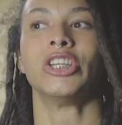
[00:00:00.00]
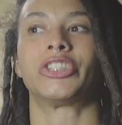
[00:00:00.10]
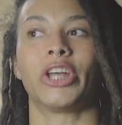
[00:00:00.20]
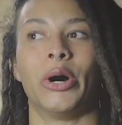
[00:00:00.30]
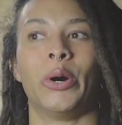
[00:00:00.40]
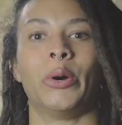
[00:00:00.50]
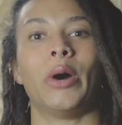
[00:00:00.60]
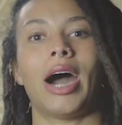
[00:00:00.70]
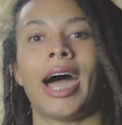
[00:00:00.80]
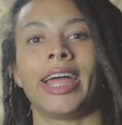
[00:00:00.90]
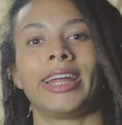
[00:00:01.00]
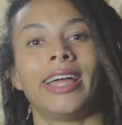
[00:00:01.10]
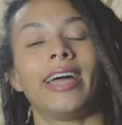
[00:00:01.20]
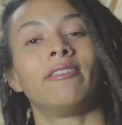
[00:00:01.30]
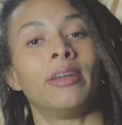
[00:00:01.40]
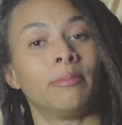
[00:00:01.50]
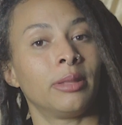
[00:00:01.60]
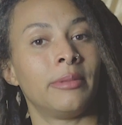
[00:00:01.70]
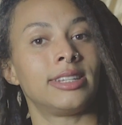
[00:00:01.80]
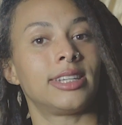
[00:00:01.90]
So I have
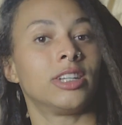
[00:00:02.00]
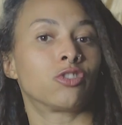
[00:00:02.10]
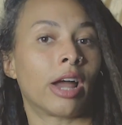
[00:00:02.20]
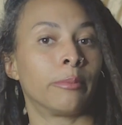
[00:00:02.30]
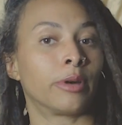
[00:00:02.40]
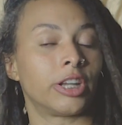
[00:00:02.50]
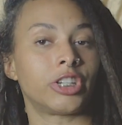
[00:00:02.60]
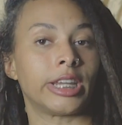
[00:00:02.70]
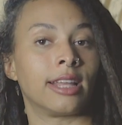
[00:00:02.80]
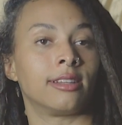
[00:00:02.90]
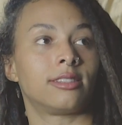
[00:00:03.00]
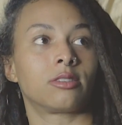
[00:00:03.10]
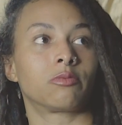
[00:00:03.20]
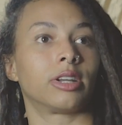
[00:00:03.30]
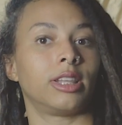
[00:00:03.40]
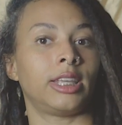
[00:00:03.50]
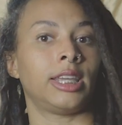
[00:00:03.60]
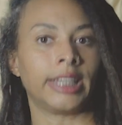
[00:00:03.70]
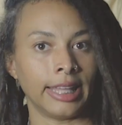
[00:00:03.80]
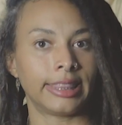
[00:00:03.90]
implemented dry brushing to
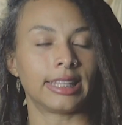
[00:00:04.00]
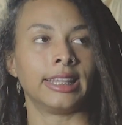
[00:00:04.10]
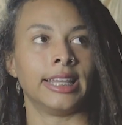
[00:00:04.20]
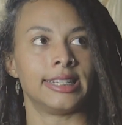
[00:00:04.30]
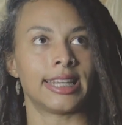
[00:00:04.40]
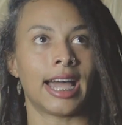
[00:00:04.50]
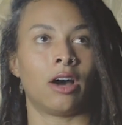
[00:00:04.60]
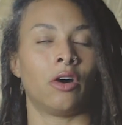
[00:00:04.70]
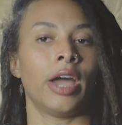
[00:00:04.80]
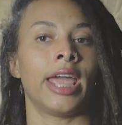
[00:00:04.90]
really get the lint out,